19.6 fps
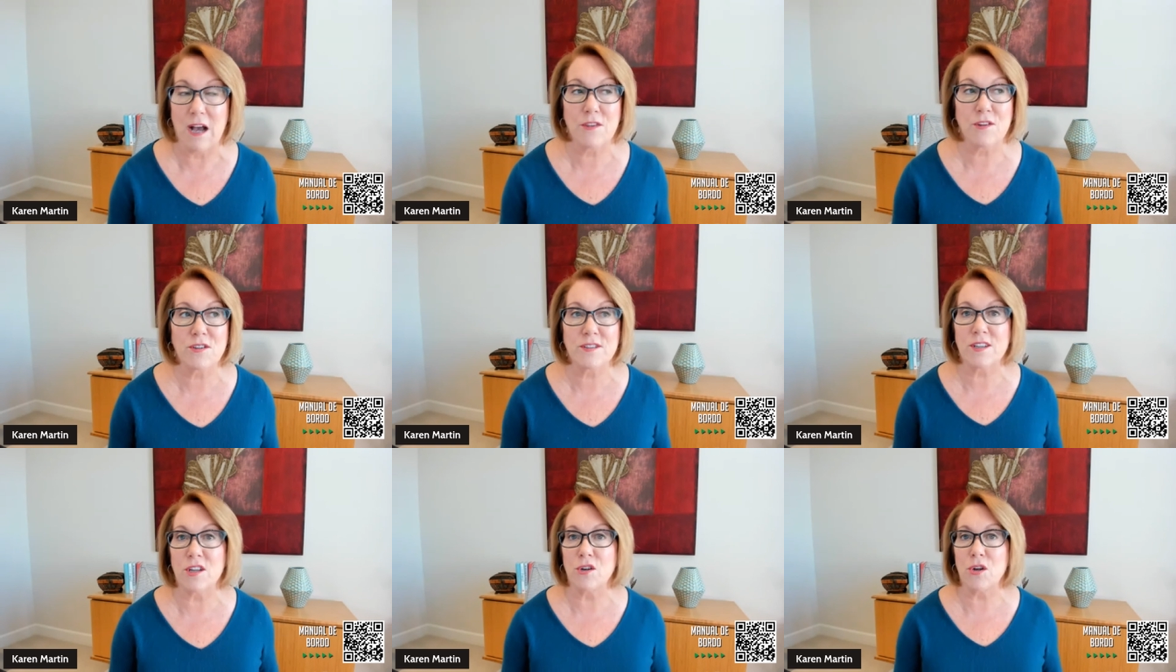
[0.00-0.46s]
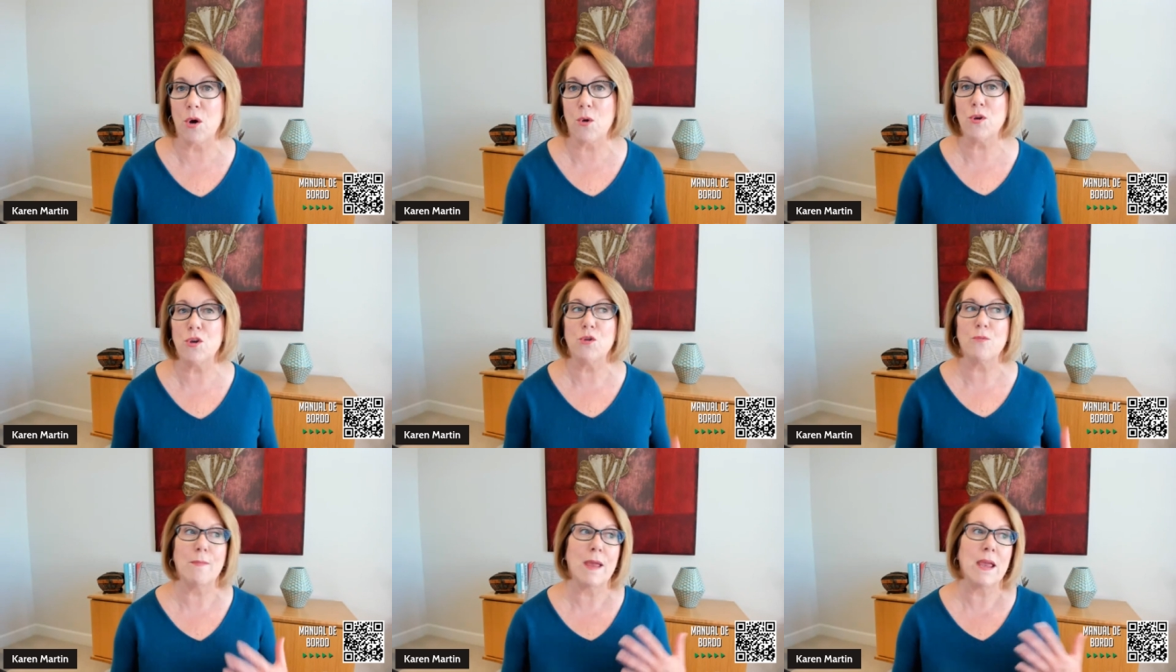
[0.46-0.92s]
Others that know
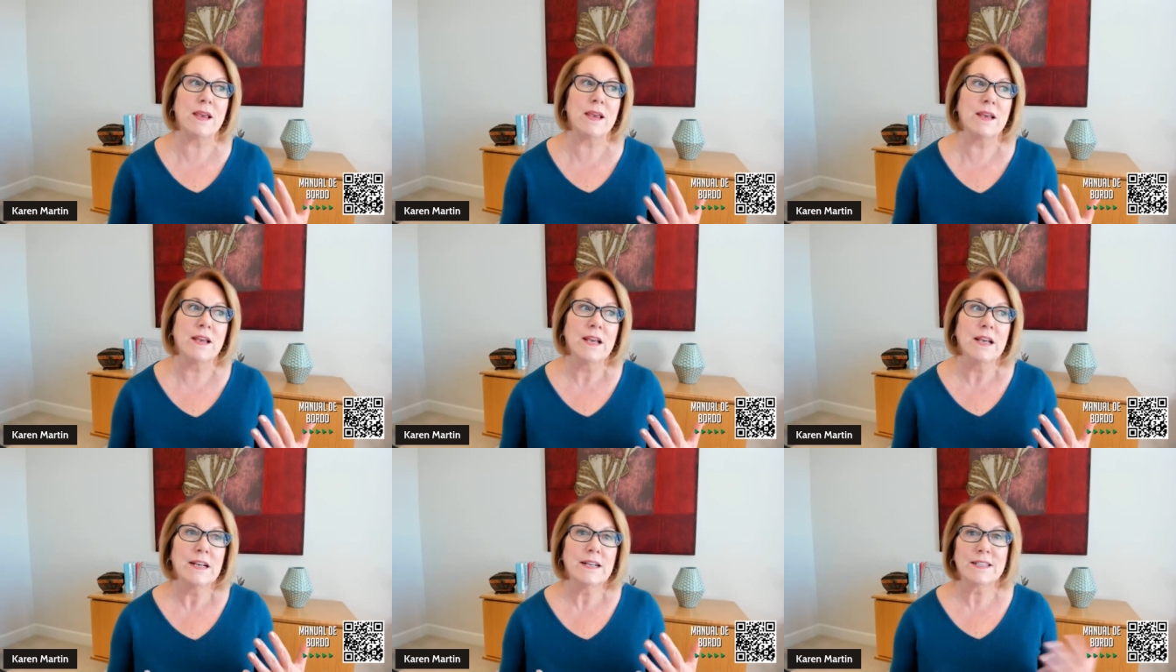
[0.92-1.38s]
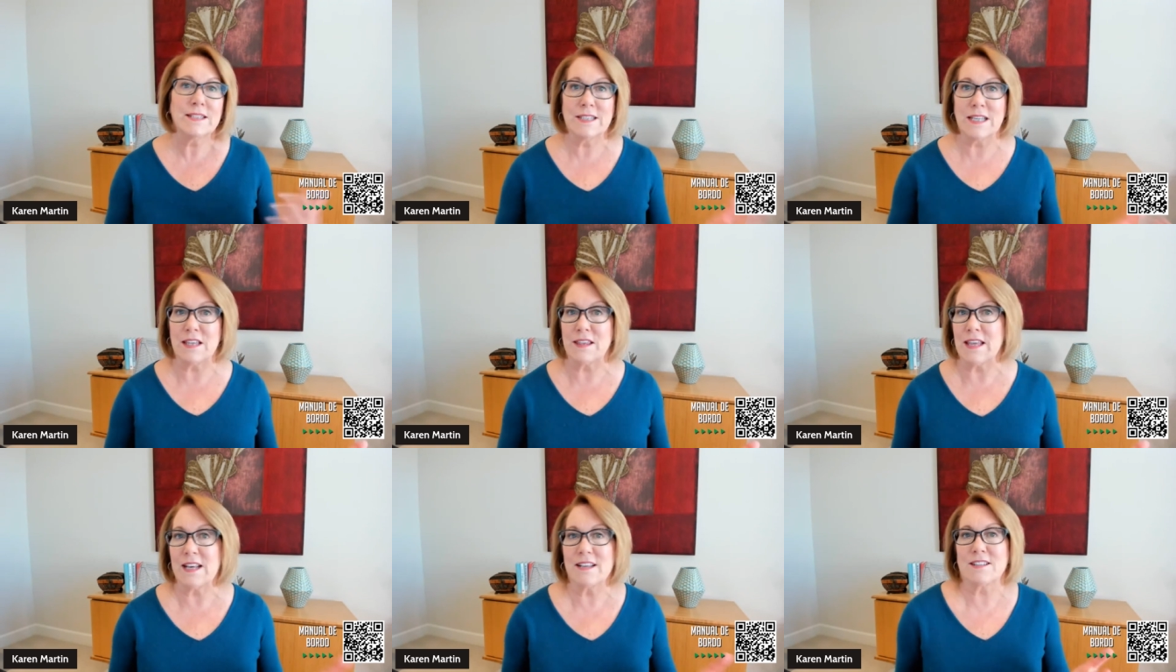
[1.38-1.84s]
you may
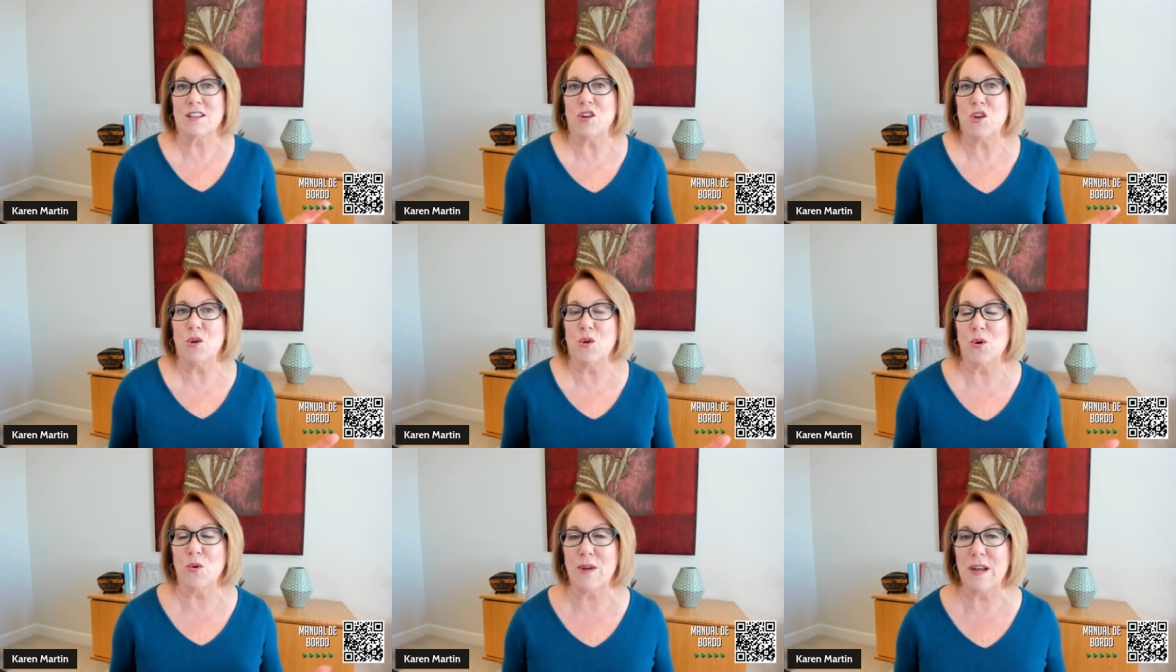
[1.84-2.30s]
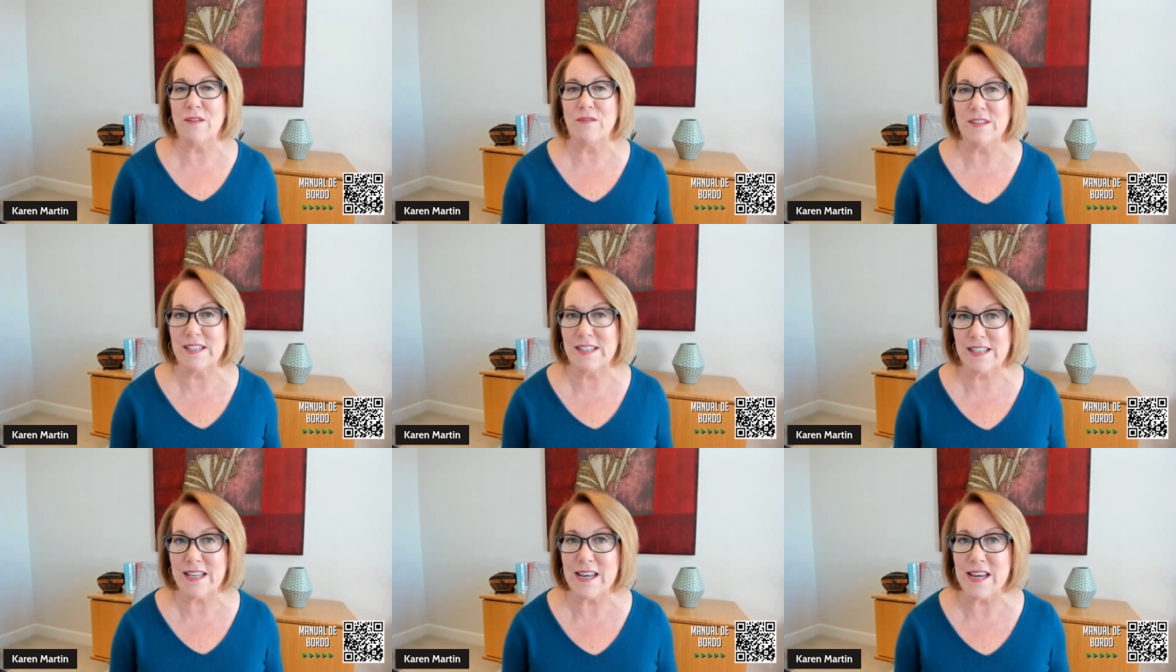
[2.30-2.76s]
see things that you don't
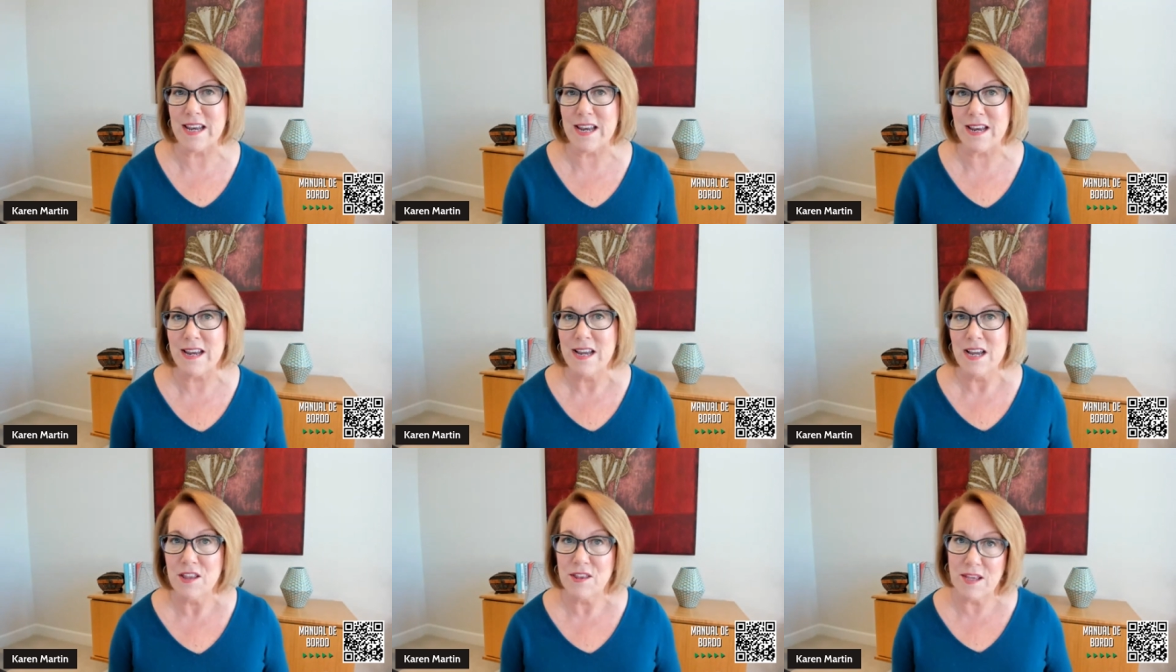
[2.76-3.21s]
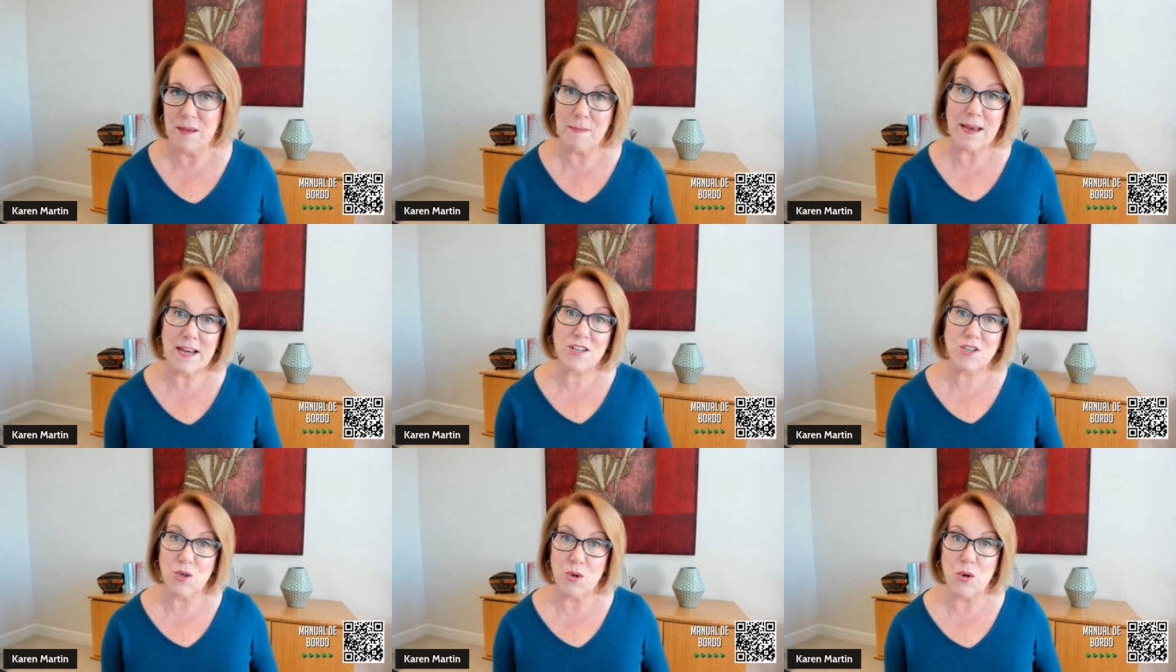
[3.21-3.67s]
even see that
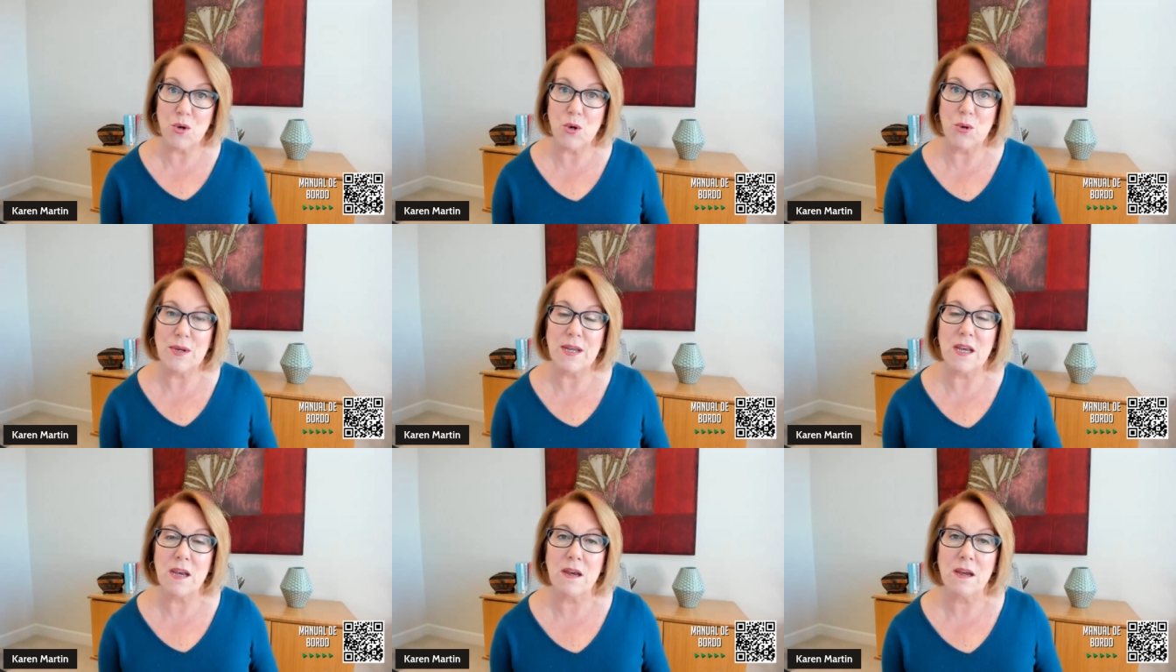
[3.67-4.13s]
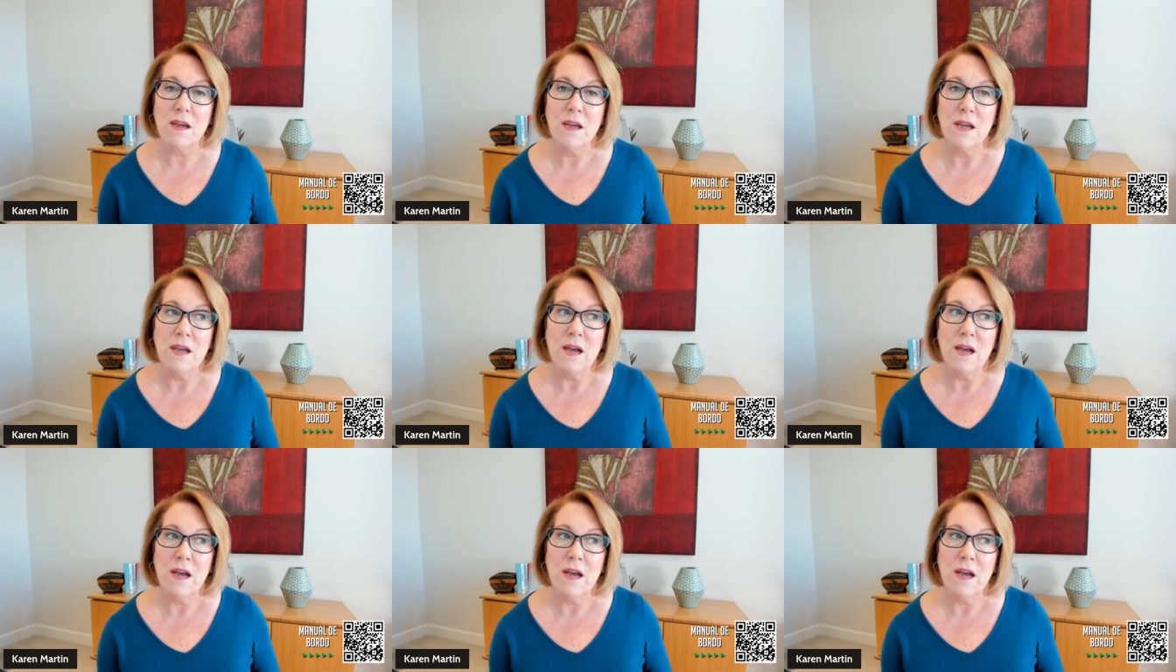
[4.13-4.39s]
makes you unique.